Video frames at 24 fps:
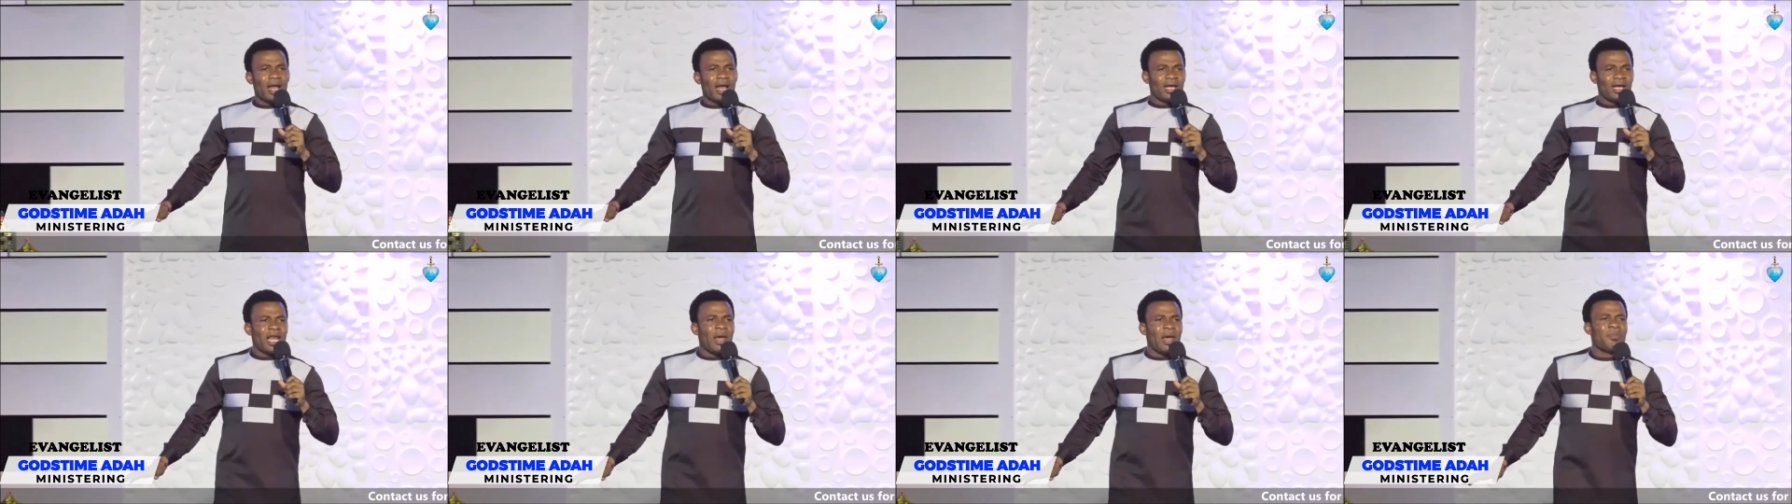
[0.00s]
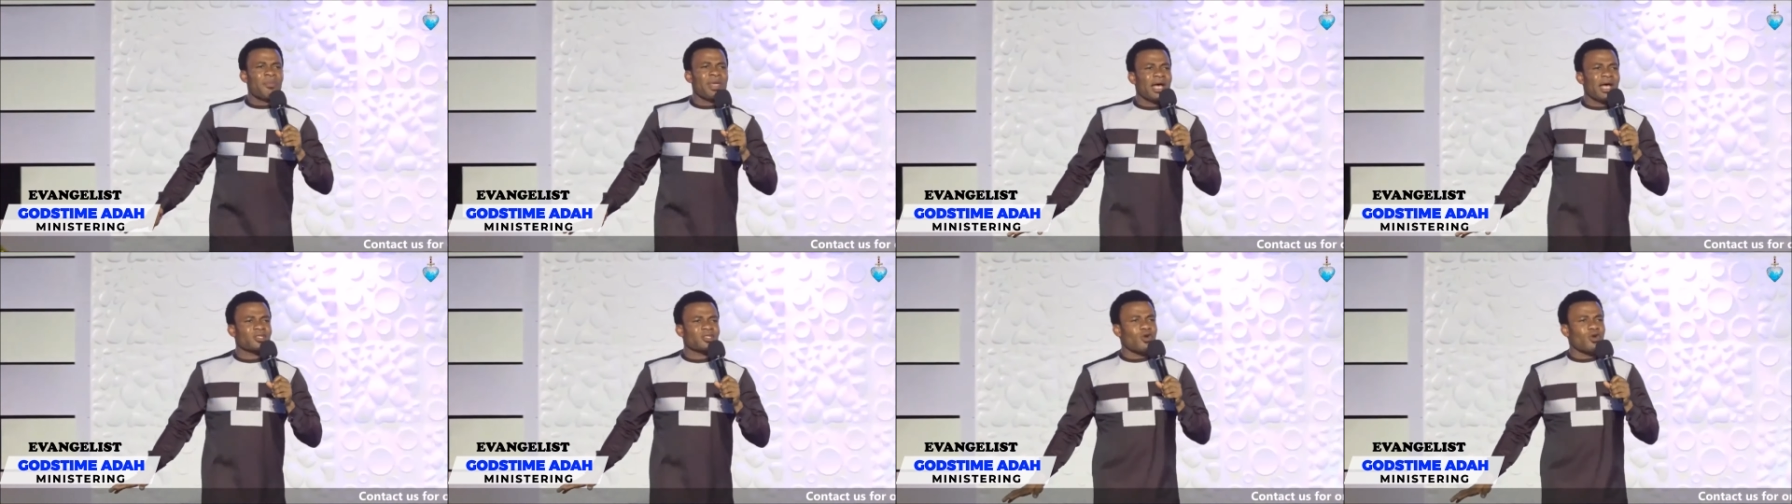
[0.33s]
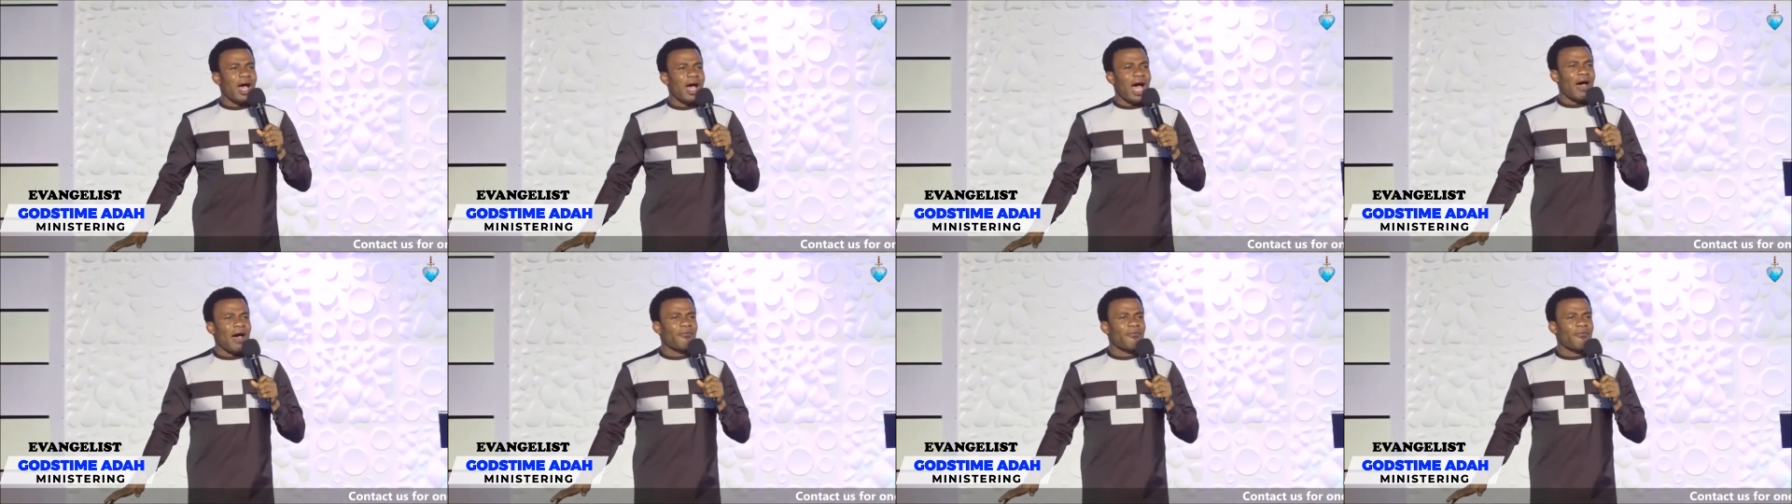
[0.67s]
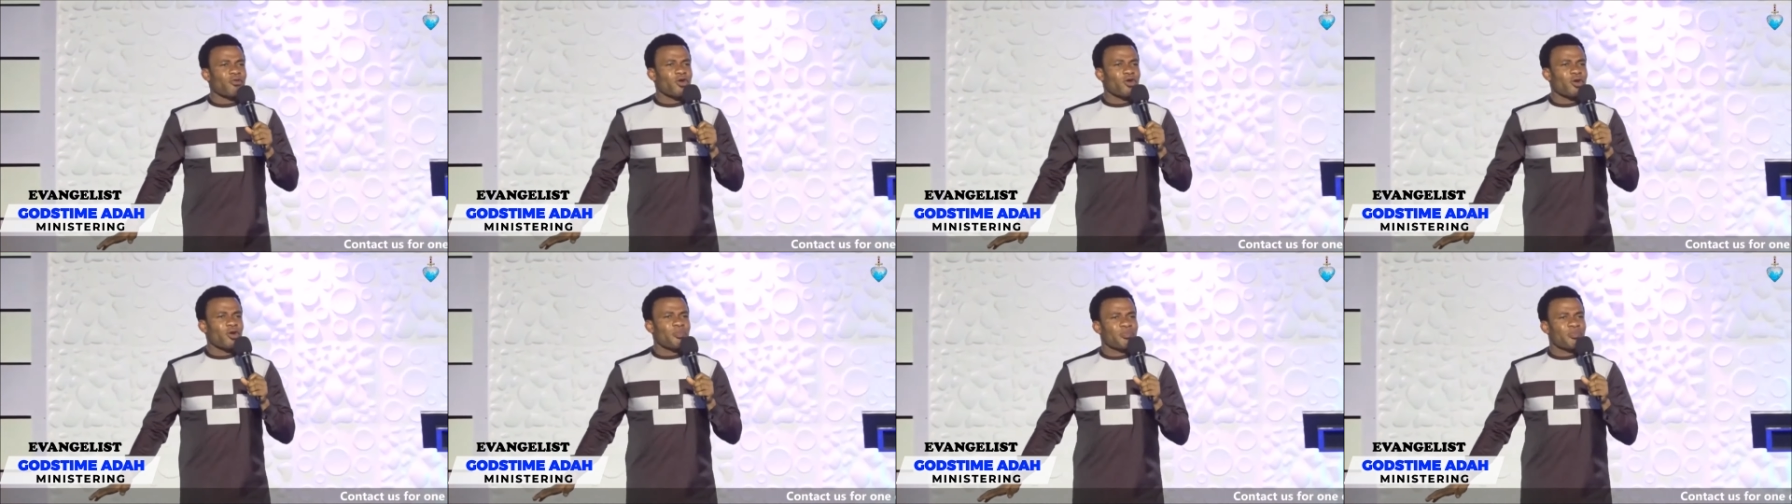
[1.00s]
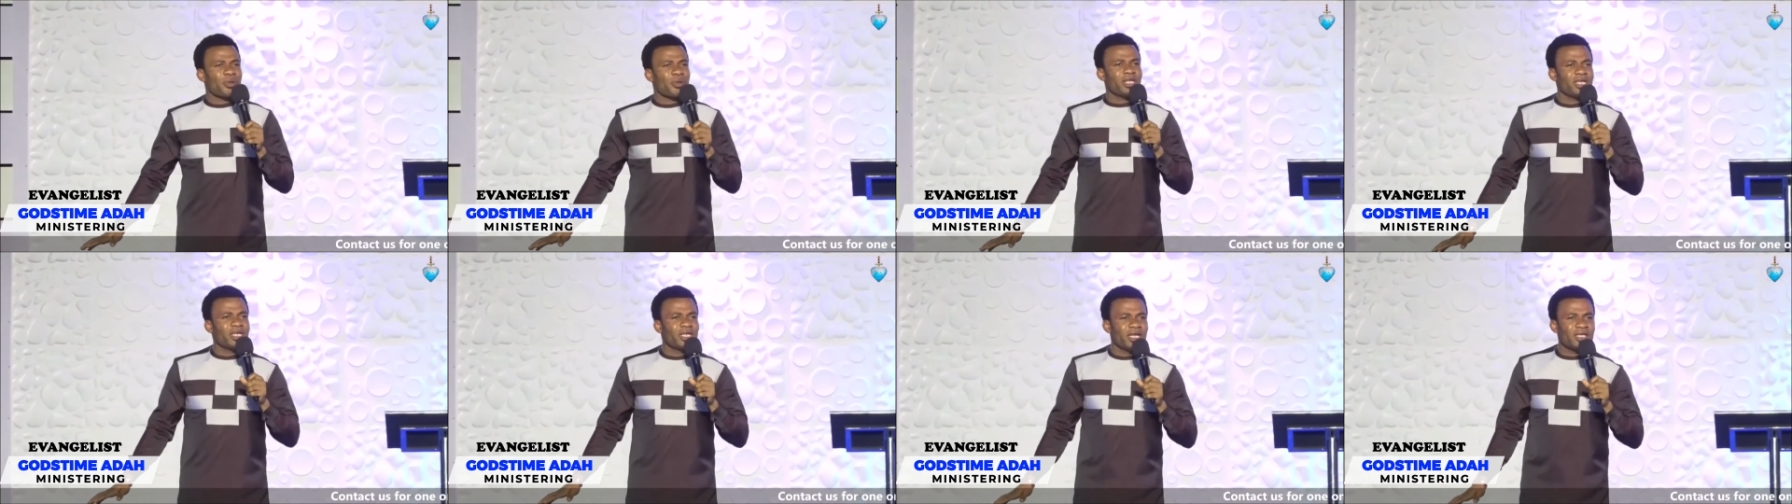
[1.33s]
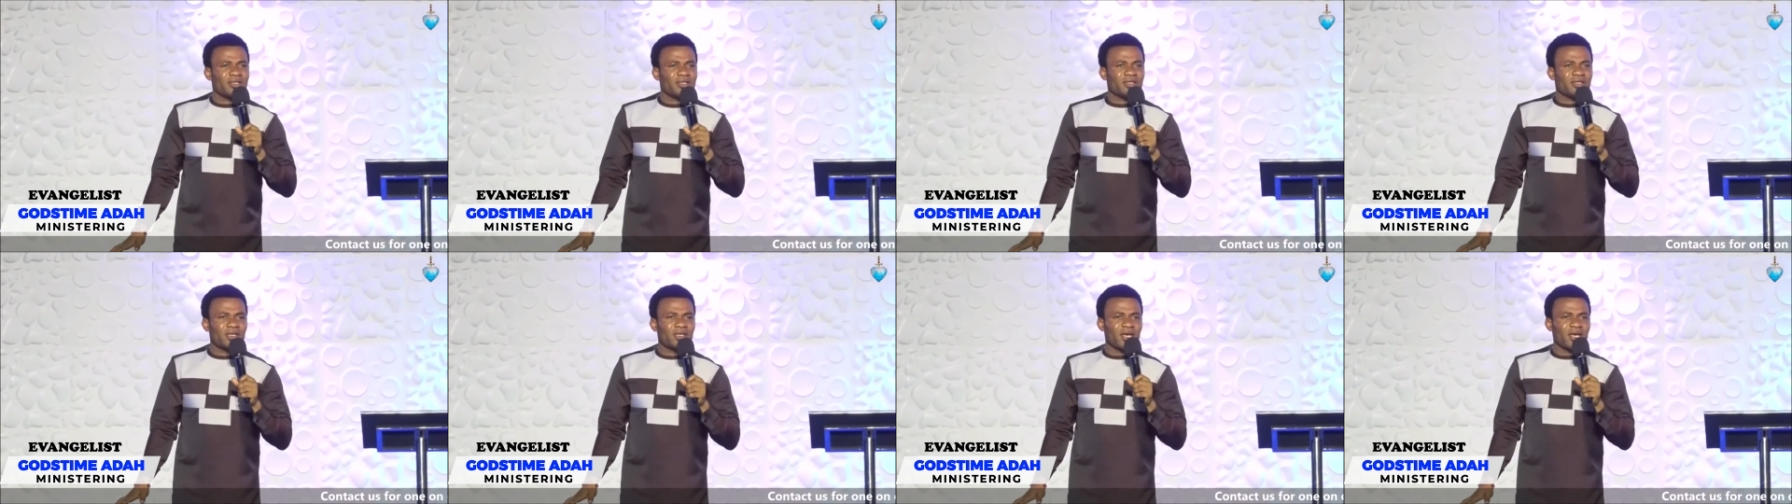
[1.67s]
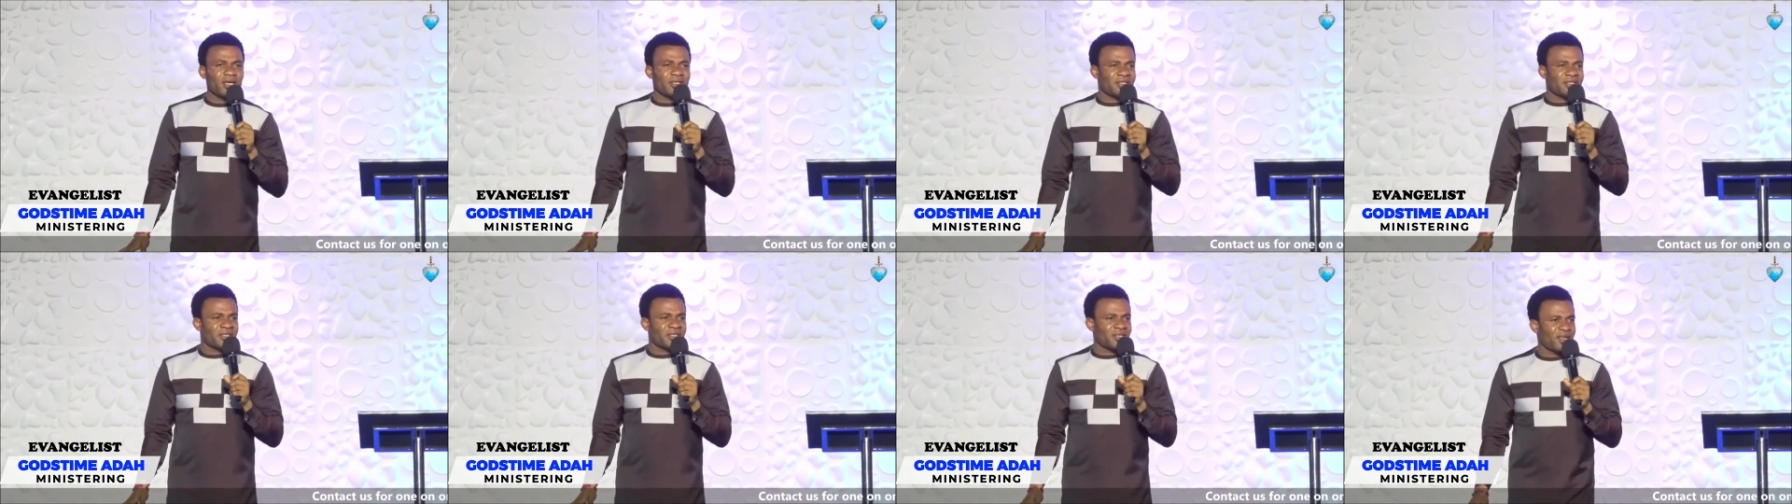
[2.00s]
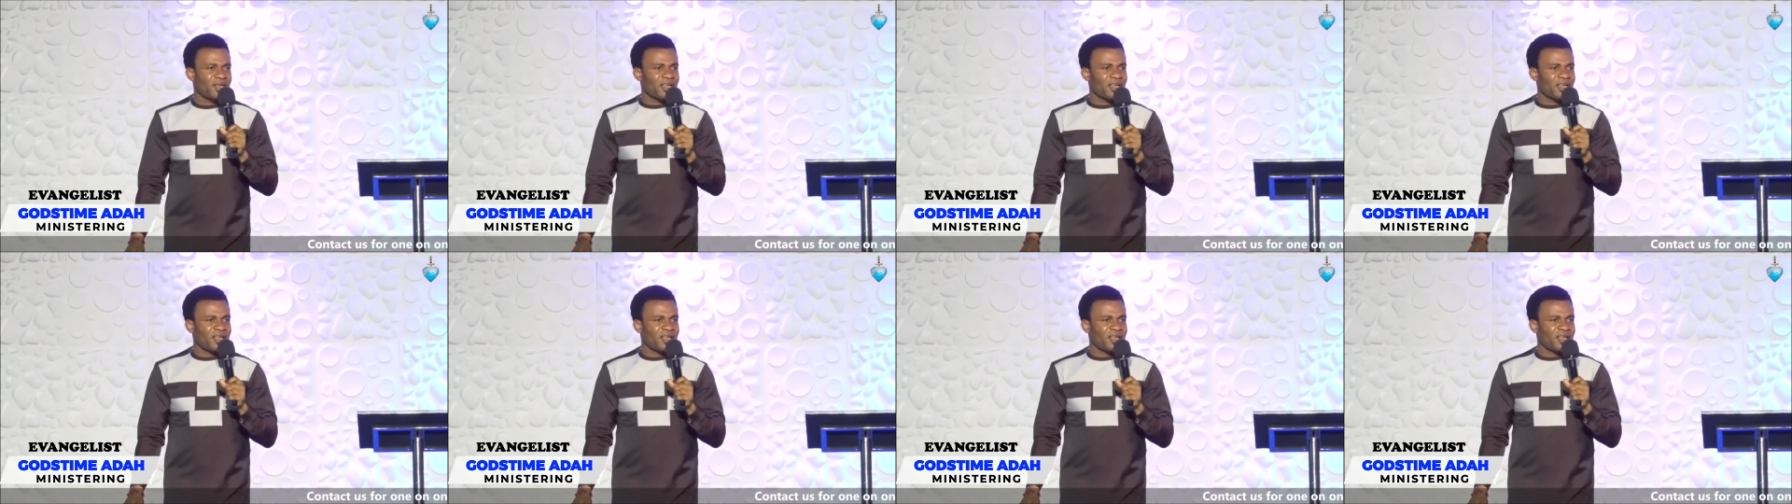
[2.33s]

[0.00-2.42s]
let me ask you, have you been in a state